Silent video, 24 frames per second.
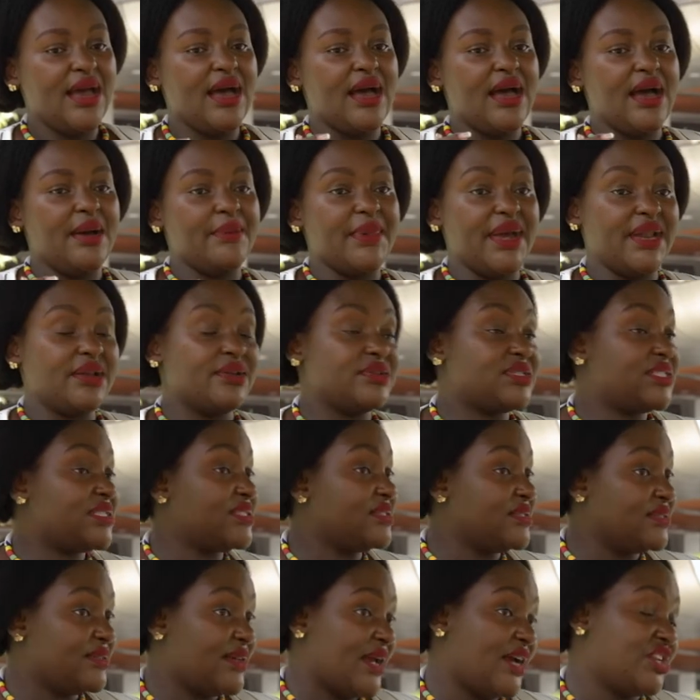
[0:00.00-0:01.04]
um, and
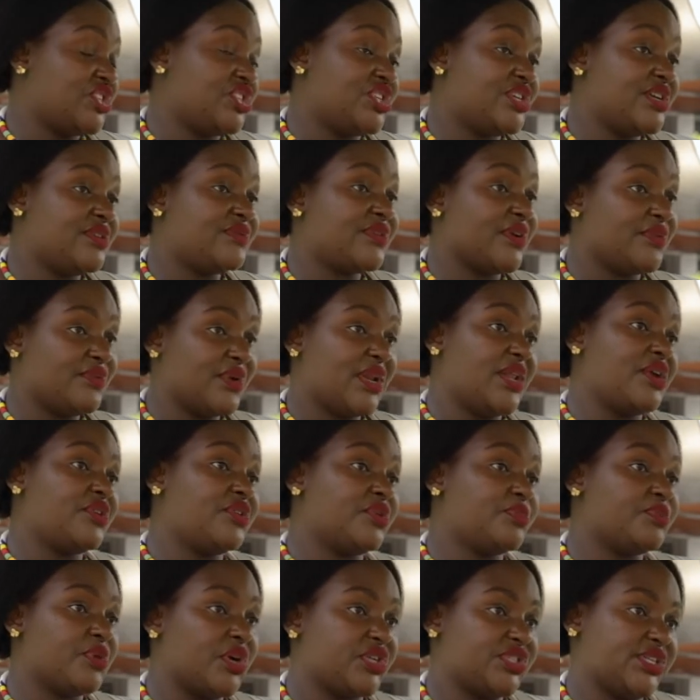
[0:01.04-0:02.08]
still achieve a really
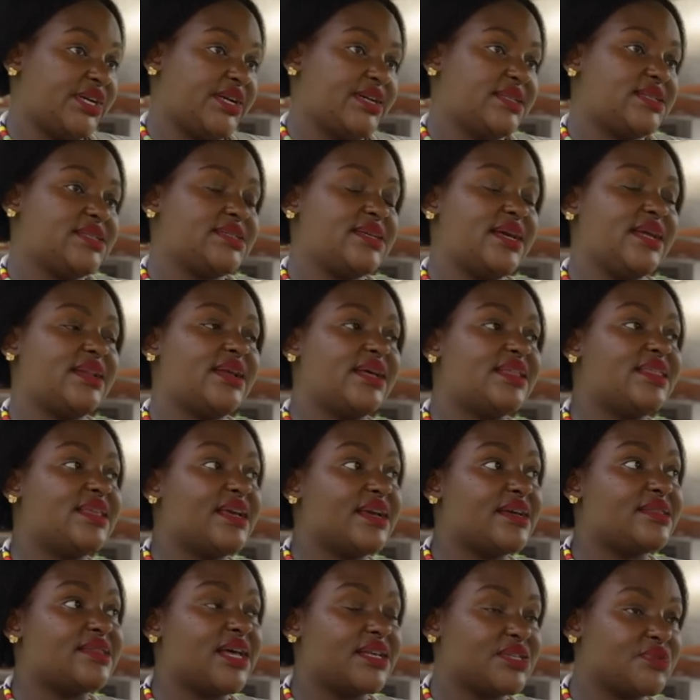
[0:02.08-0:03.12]
good project. And I
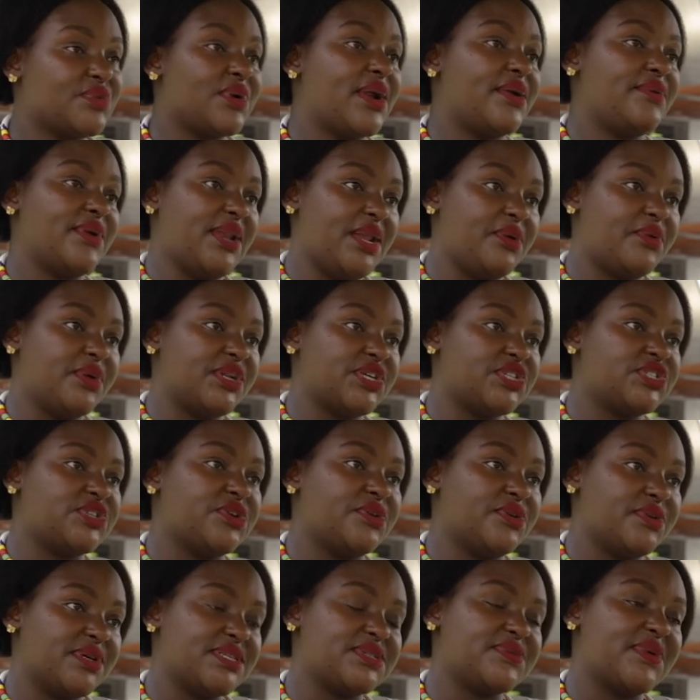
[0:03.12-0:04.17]
think that's what I really want to
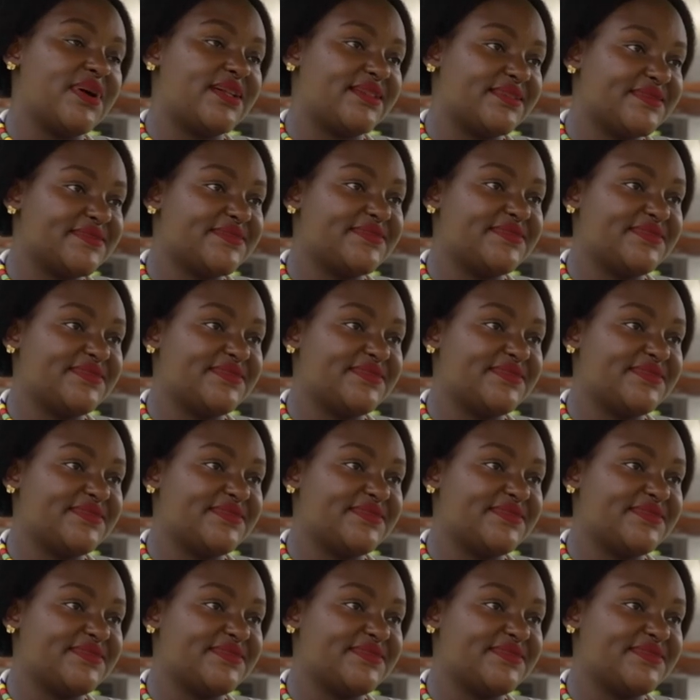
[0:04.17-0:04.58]
show as well.